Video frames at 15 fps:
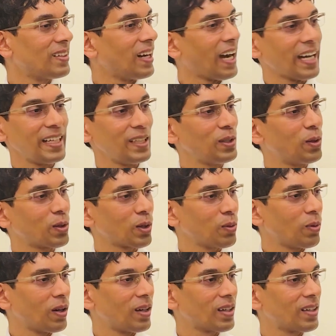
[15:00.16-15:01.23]
I didn't go to
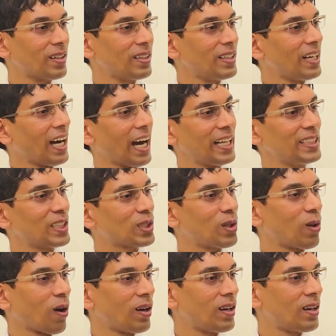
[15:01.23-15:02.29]
work, I just
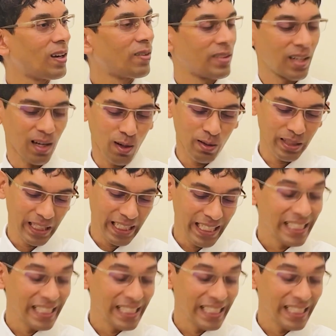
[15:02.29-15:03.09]
lolled around the house.